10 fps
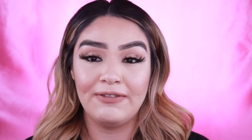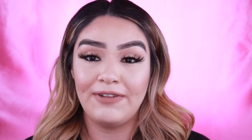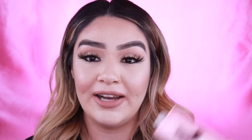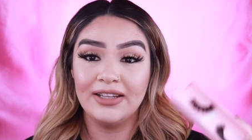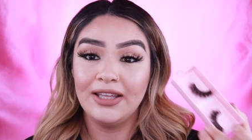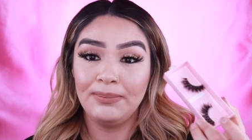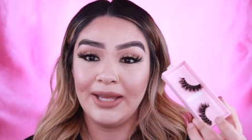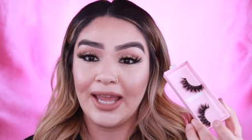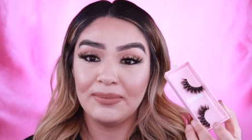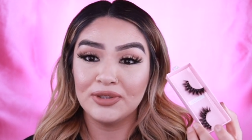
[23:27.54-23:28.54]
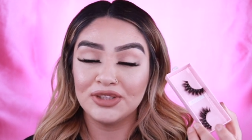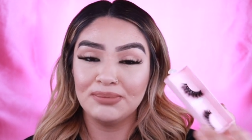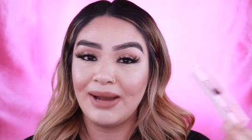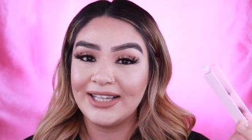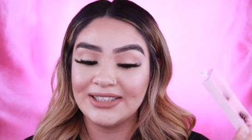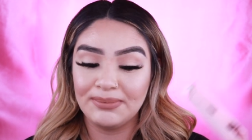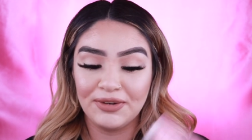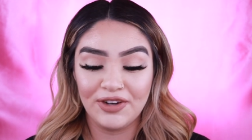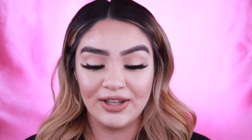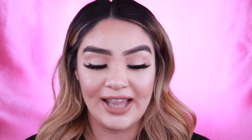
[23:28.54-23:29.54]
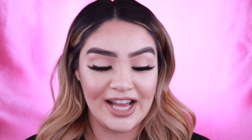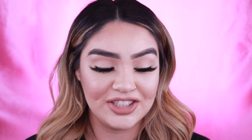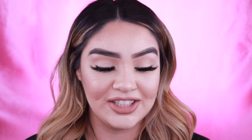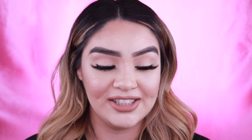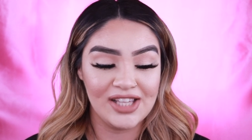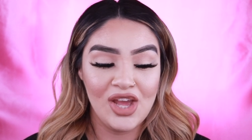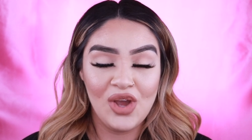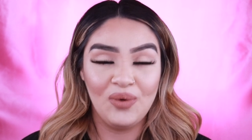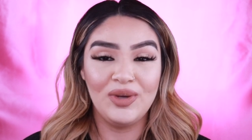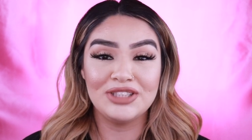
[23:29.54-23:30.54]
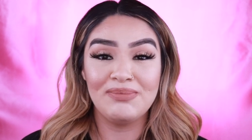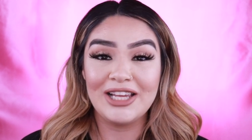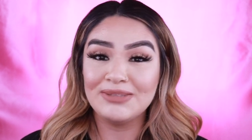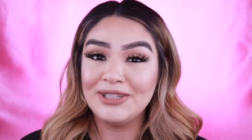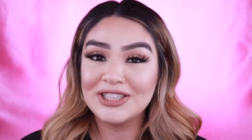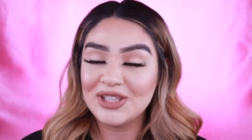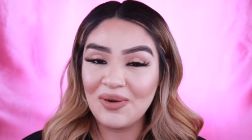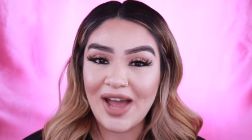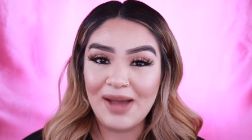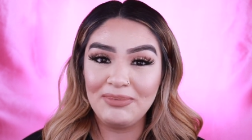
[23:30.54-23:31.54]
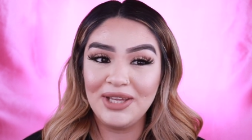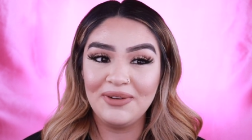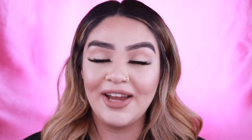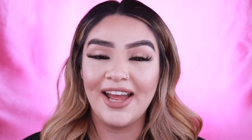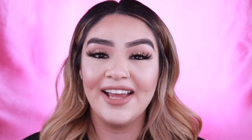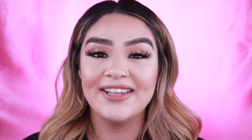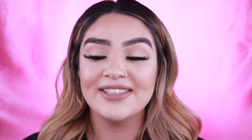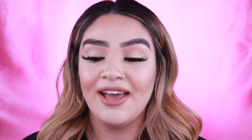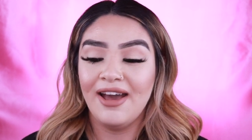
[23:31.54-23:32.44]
finally be able to buy some of her lashes, which makes me so happy, you guys.